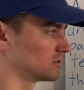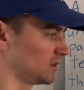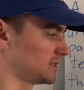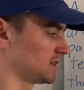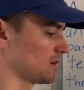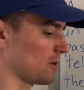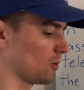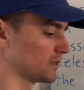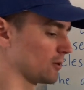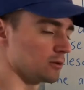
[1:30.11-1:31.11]
So let's think about
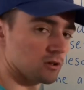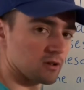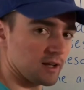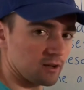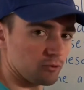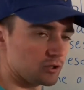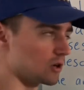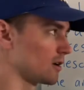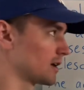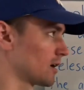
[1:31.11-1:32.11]
what that would look like if we
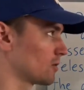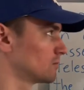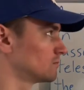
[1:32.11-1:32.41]
draw it out.